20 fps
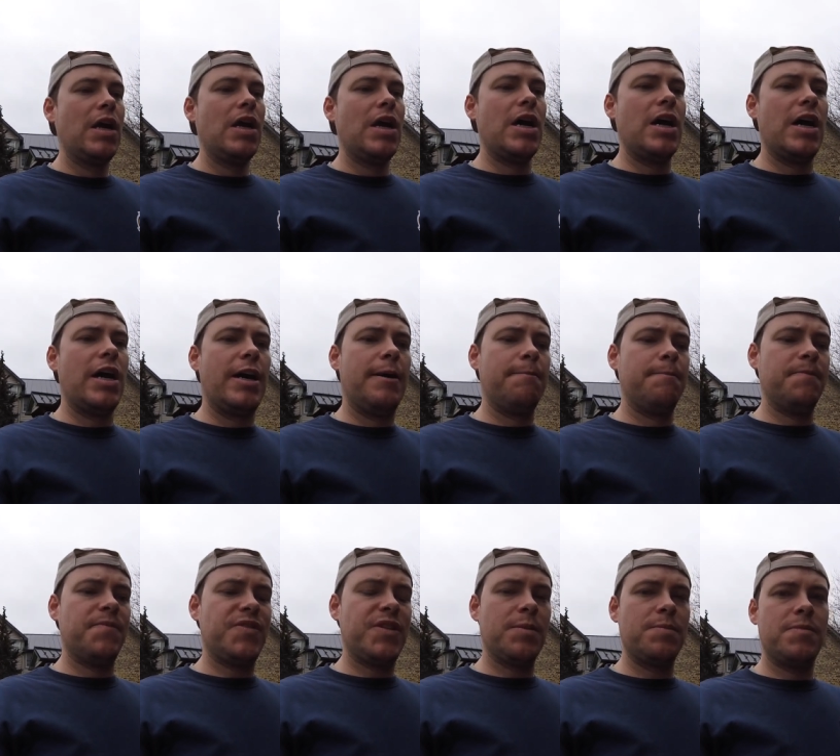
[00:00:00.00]
um,
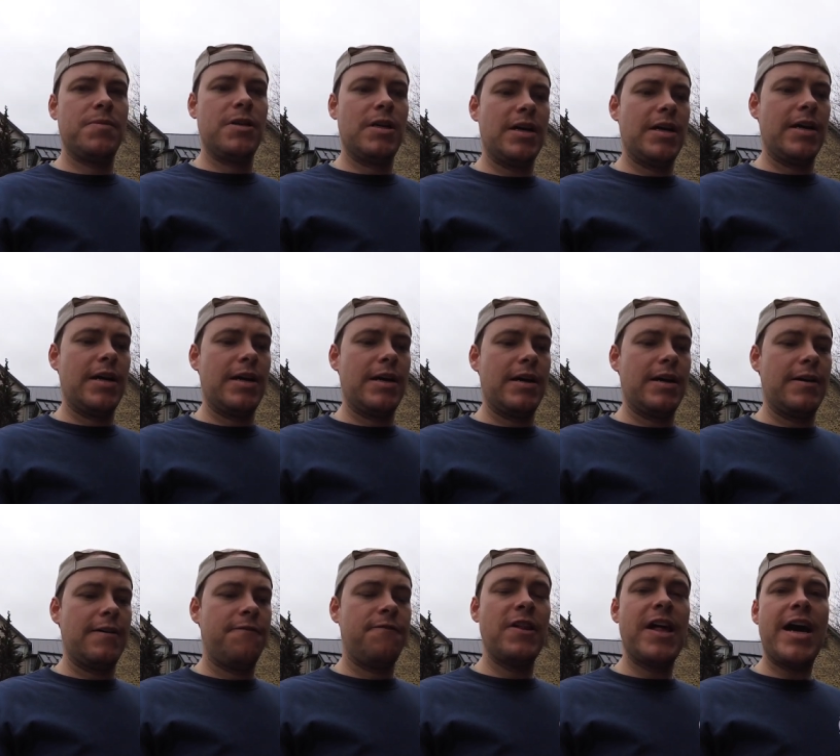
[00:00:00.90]
some
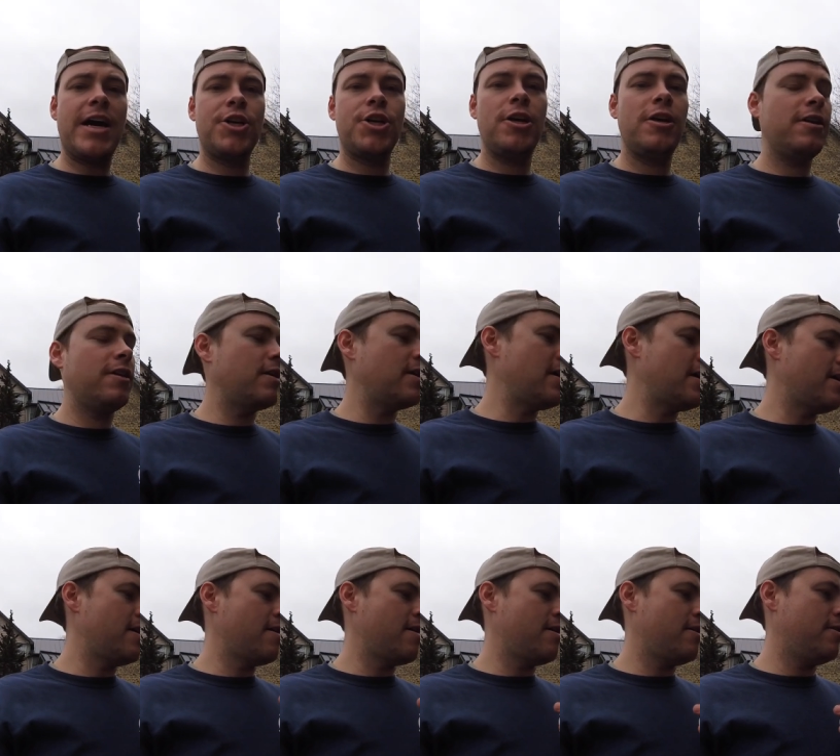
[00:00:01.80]
uh, flashing
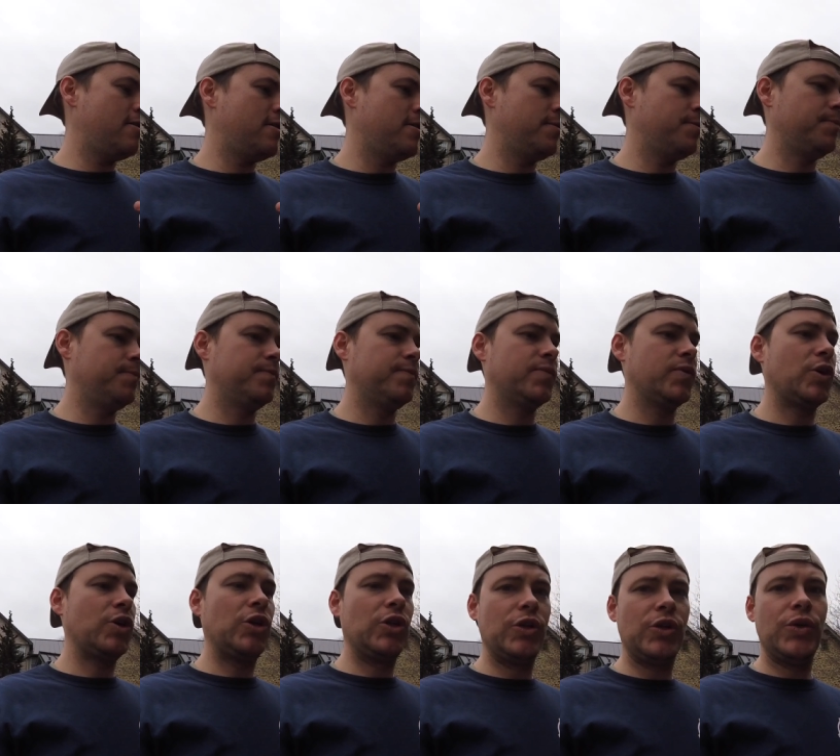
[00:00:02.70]
and
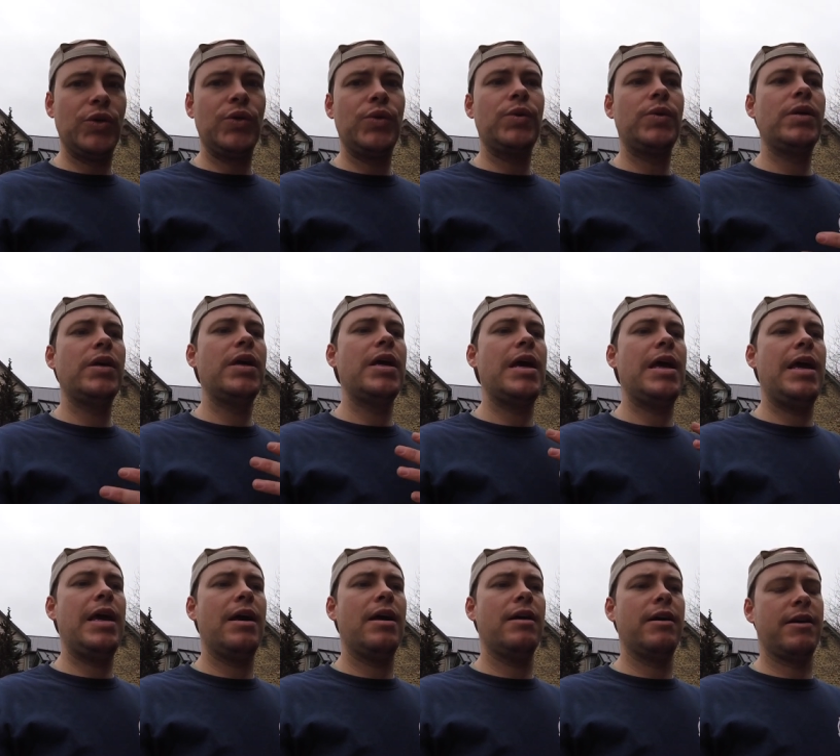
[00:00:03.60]
glue,
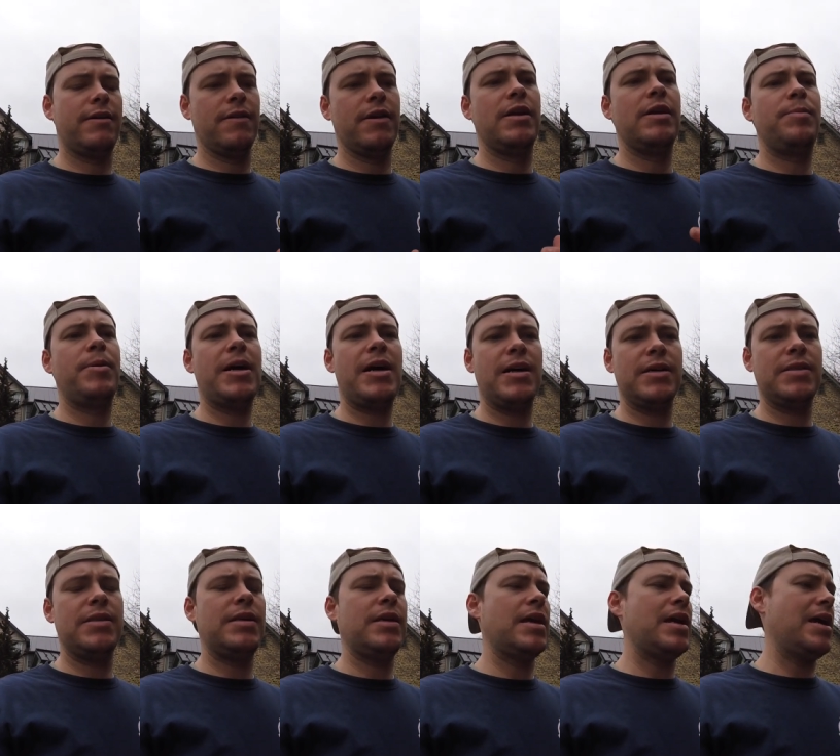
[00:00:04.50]
and, like an
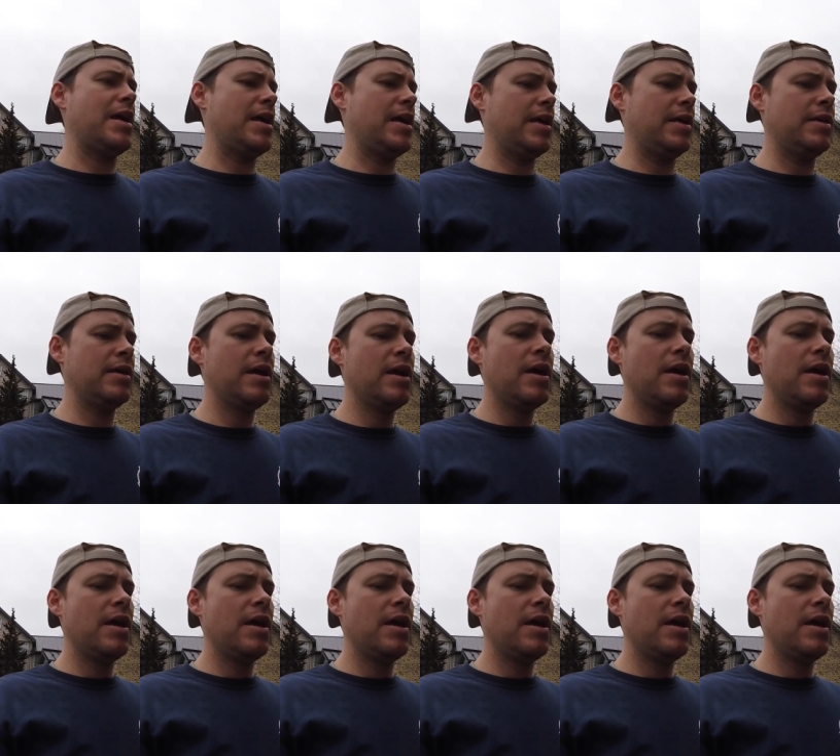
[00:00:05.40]
epoxy and